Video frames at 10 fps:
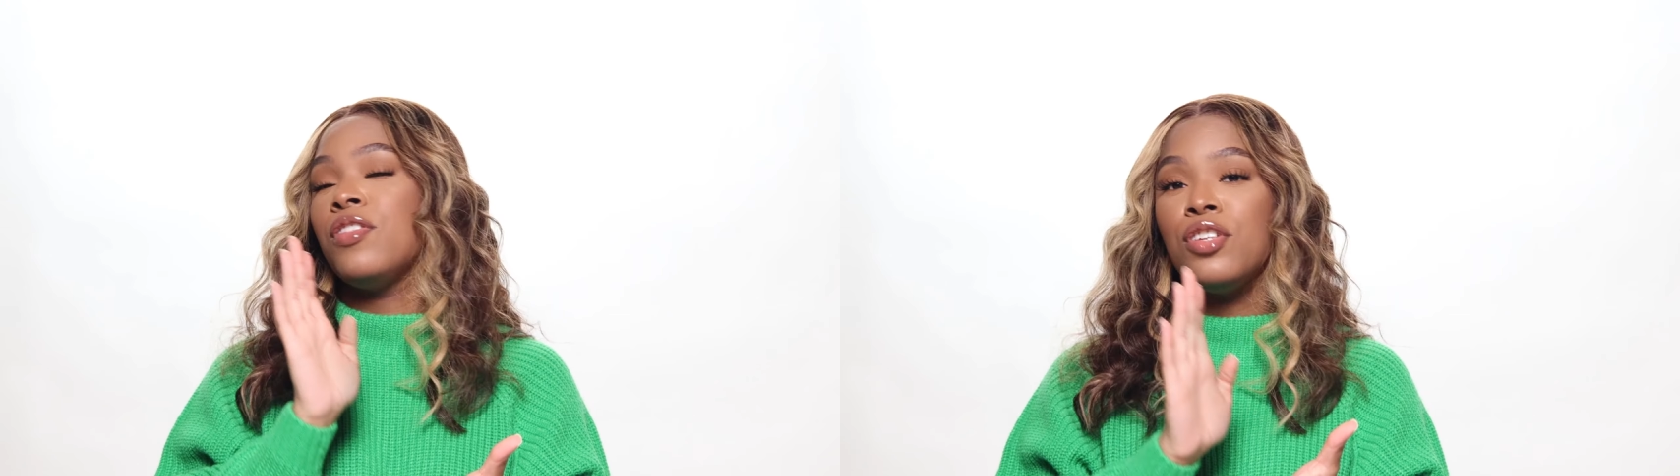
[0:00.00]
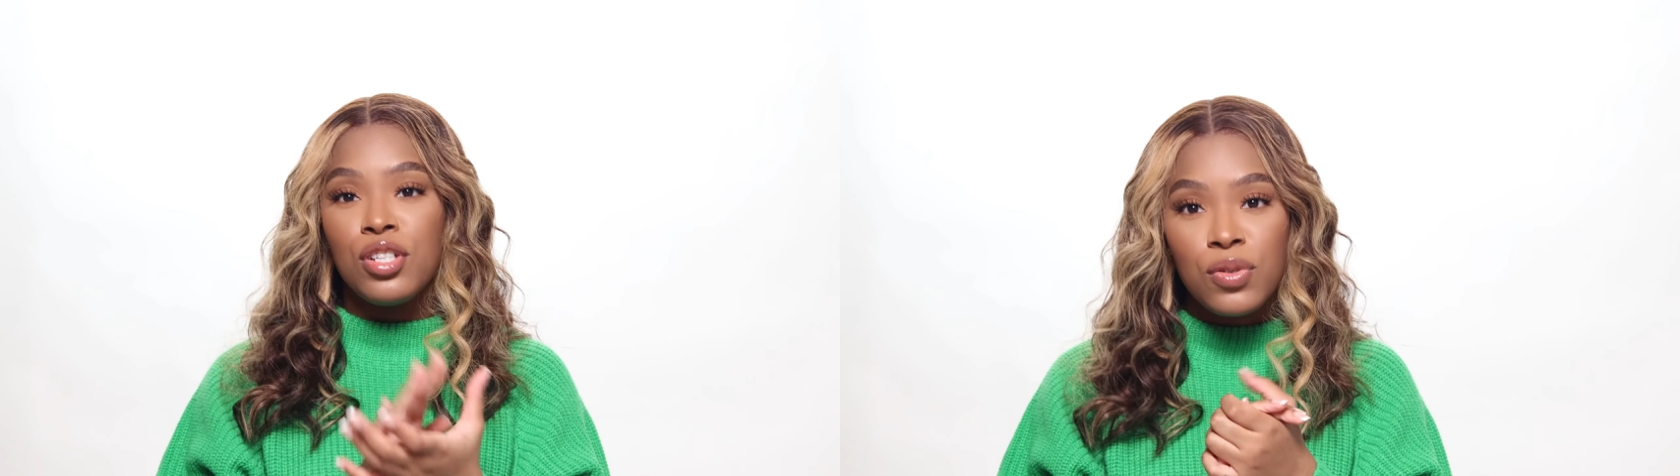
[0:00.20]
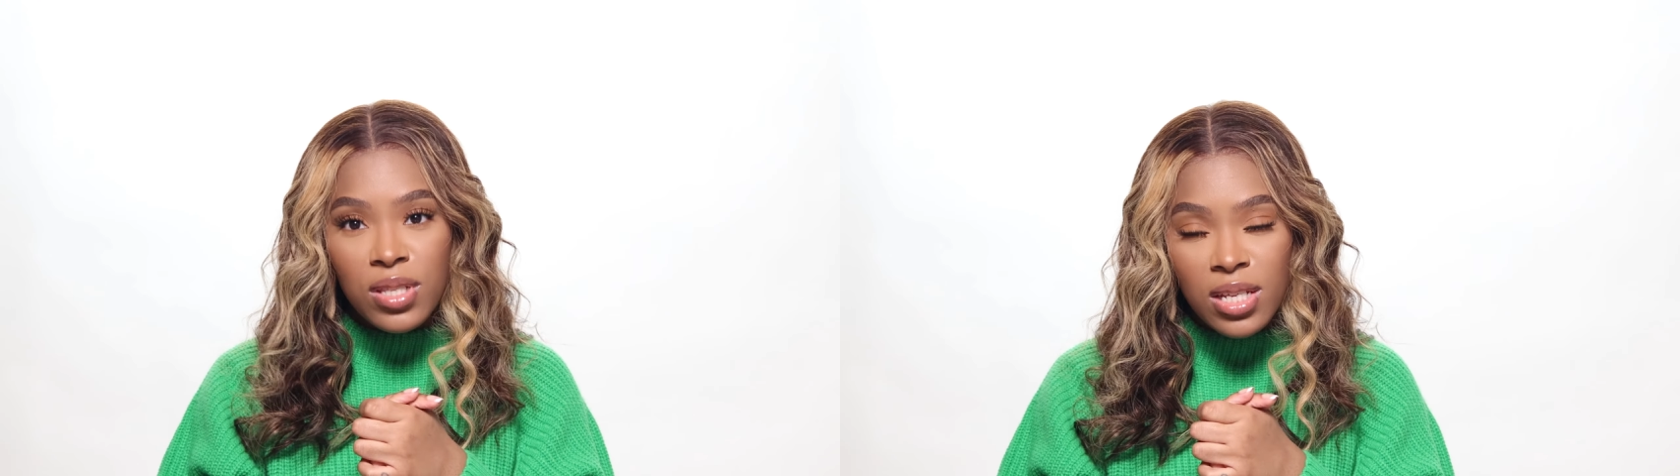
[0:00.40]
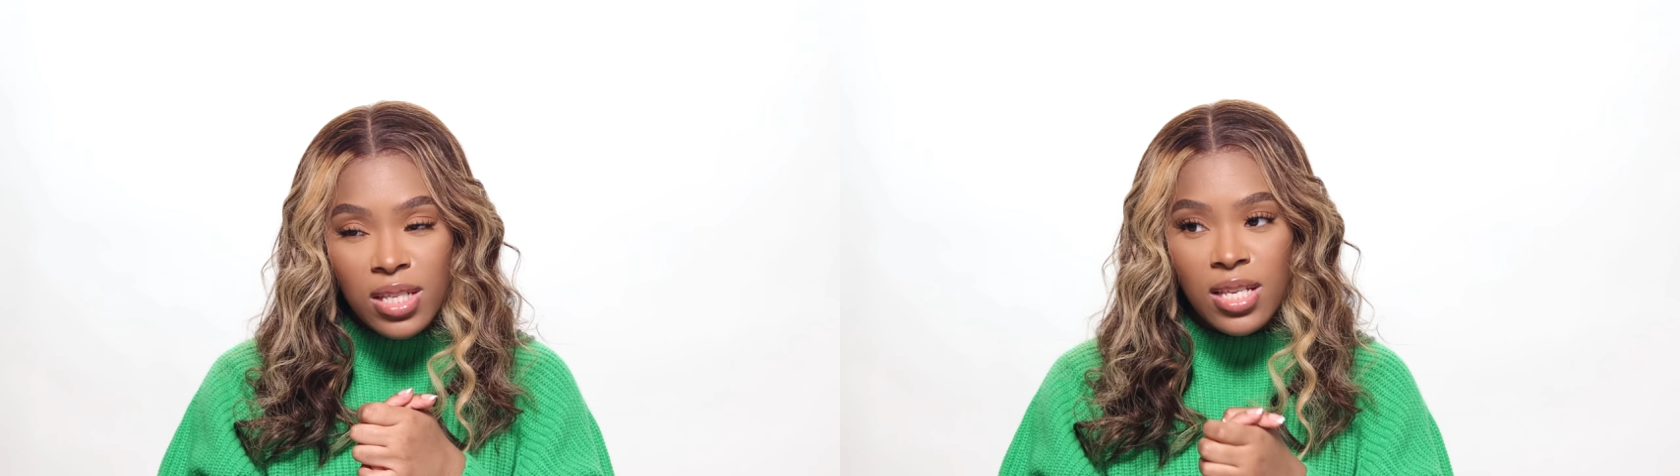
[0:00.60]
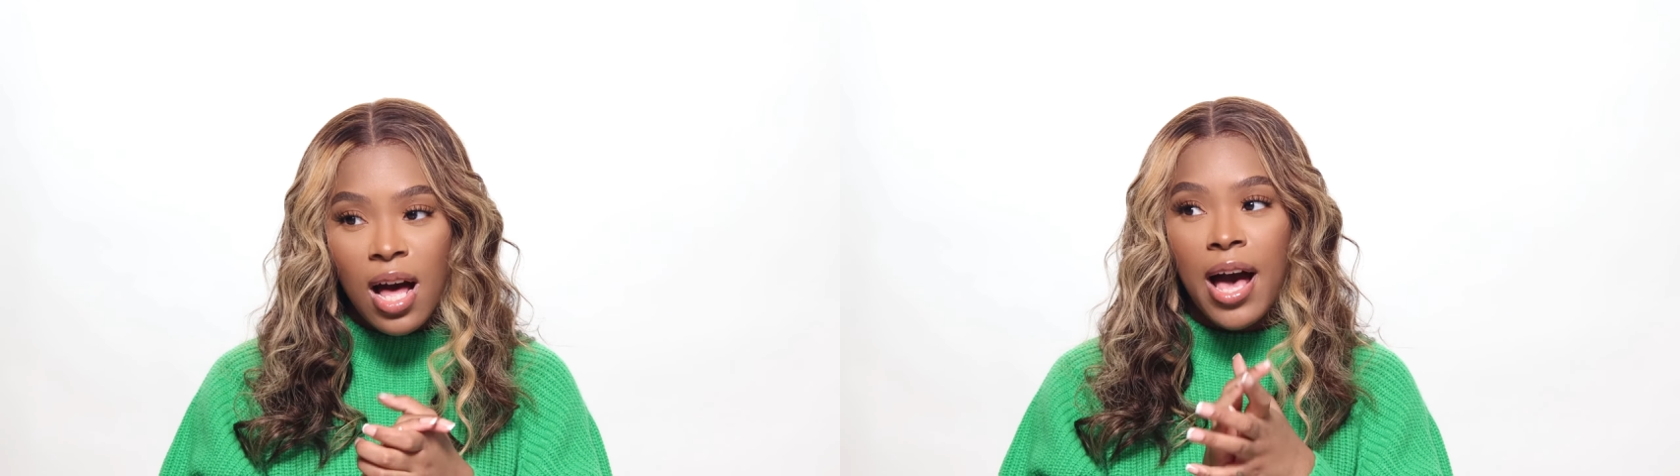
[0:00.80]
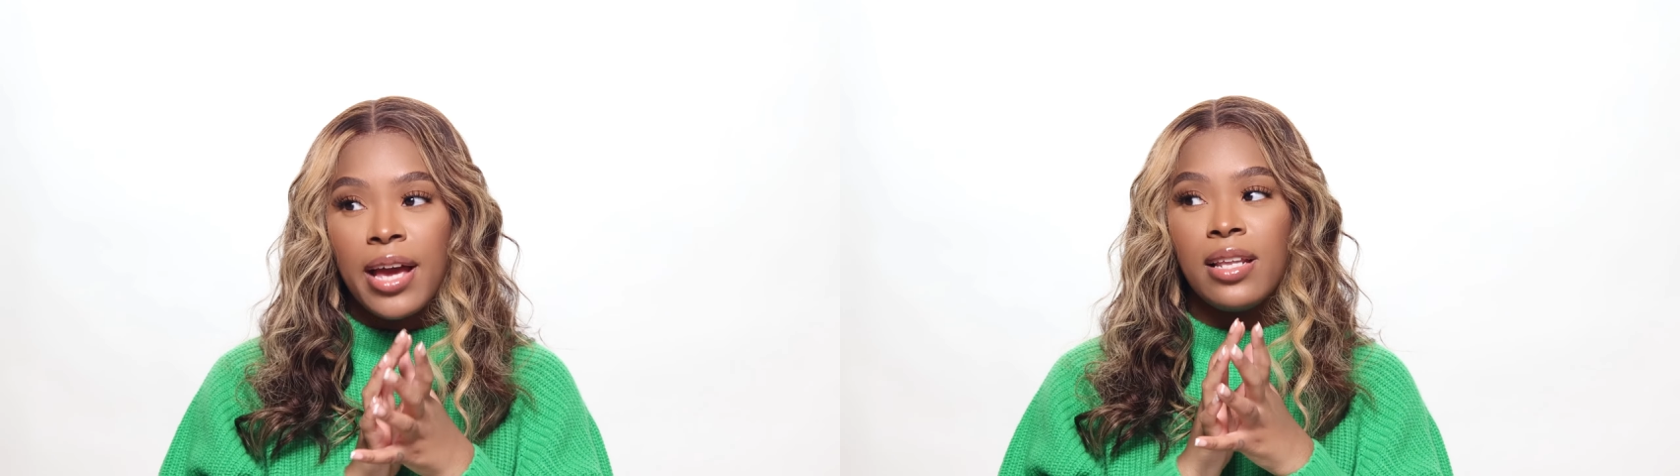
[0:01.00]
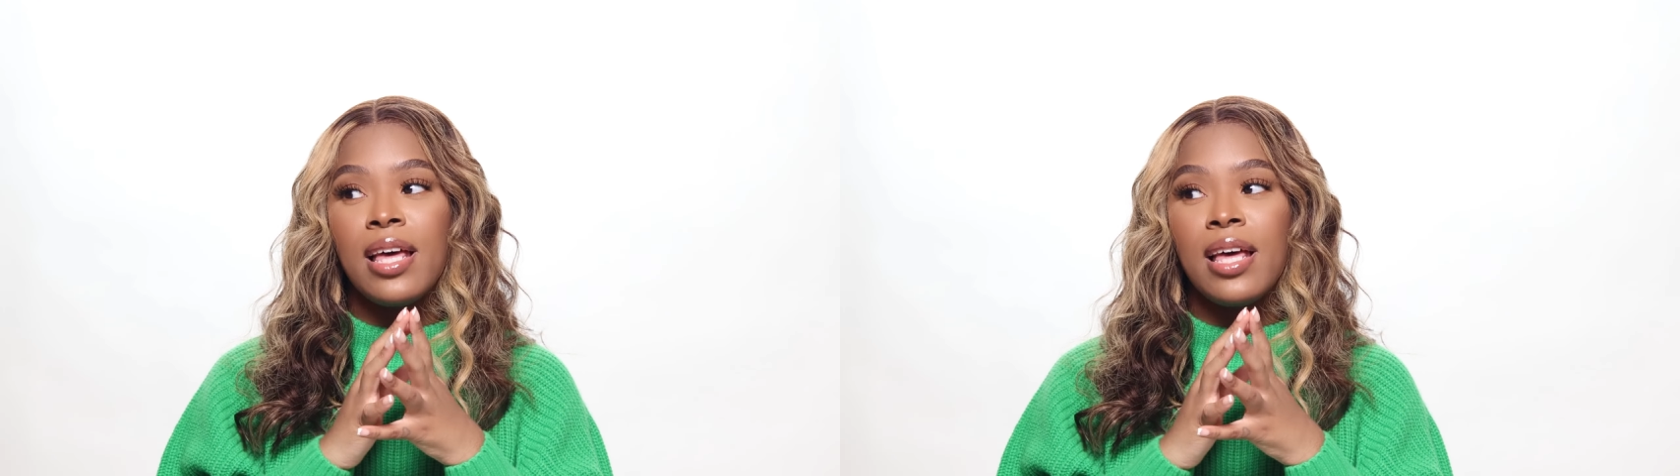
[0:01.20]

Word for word: the juice inside.